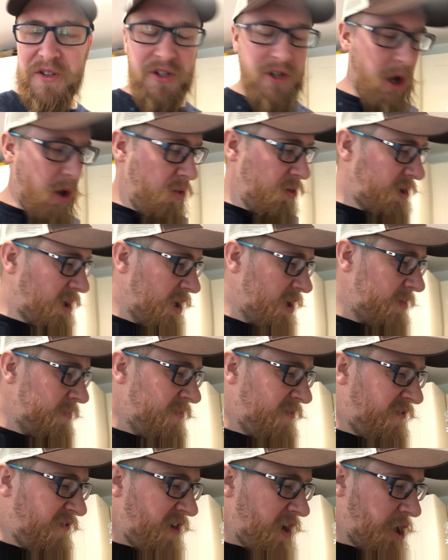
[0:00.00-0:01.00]

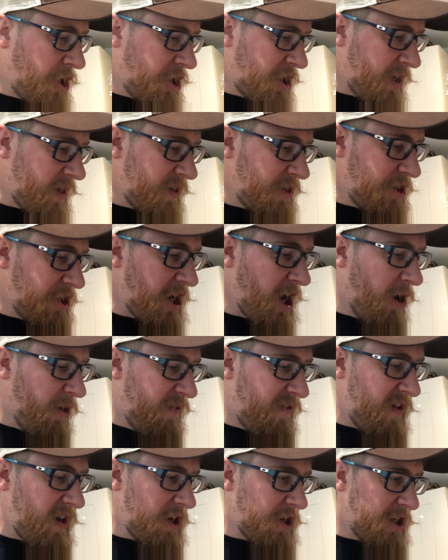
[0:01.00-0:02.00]
Salcombe Fish and
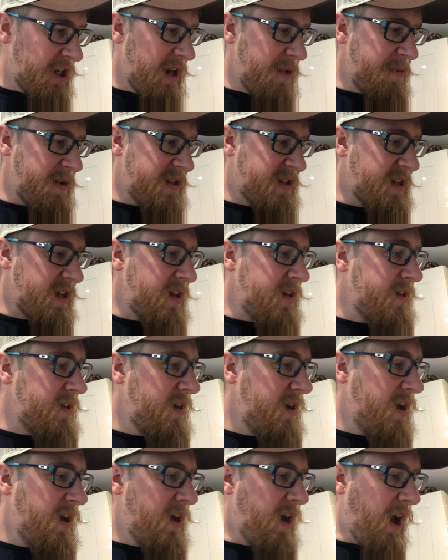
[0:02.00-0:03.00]
Shellfish Limited,
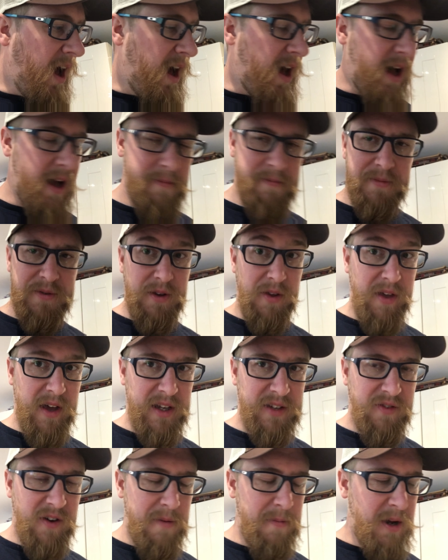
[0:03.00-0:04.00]
um, so
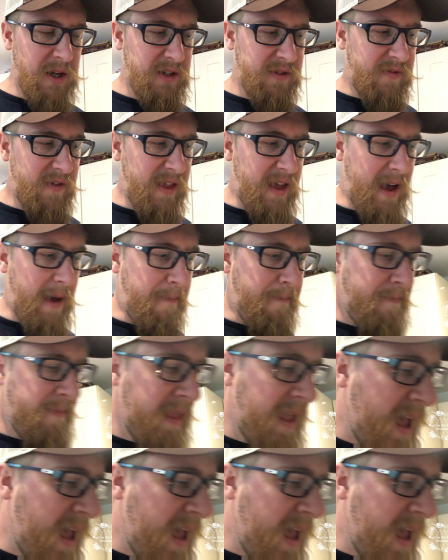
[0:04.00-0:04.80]
thanks very much for them.